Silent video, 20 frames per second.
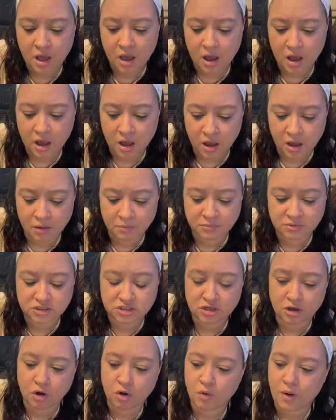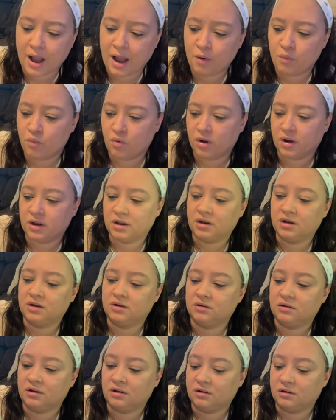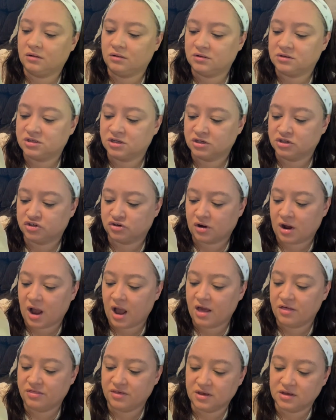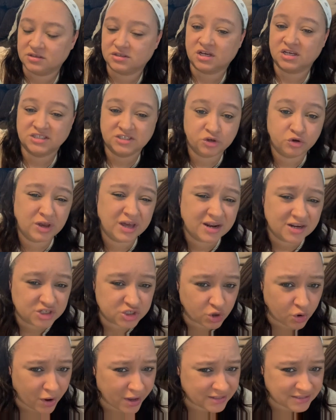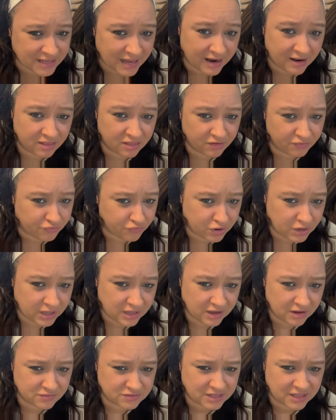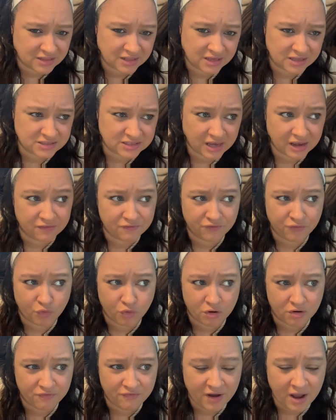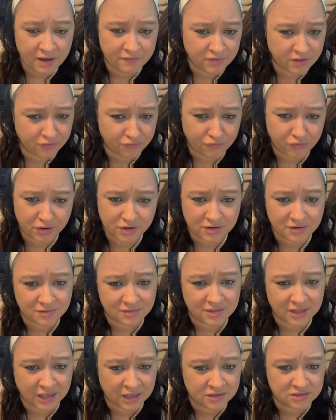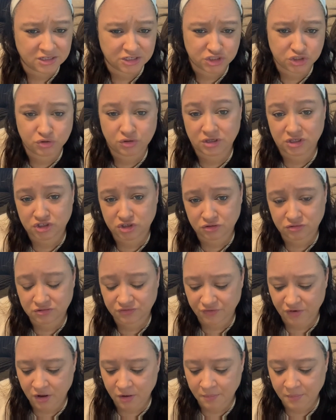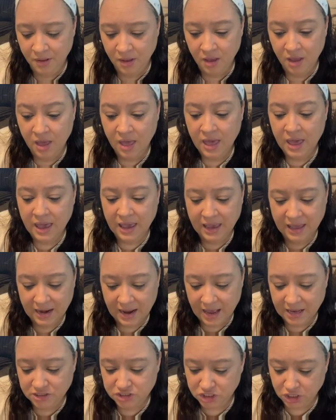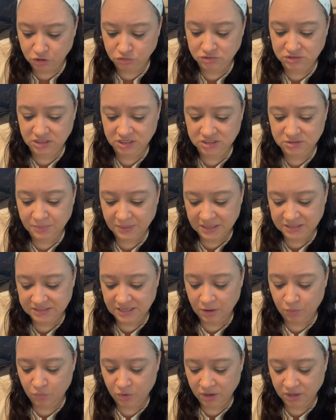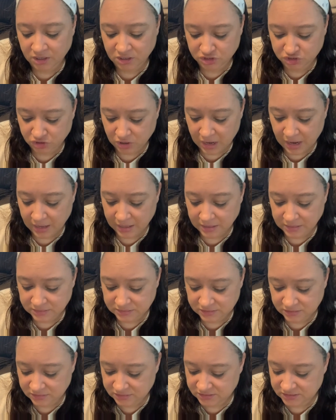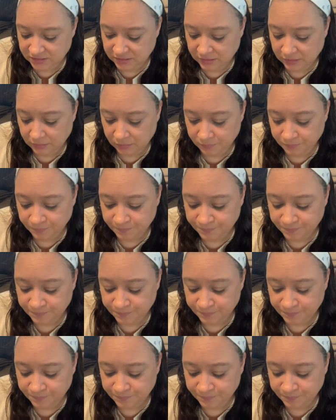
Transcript: Um, so I wanted to try this because you get a choice out of the free gifts. I think it's like four or five different things that you can choose from. And I chose this because I wanted to try it to see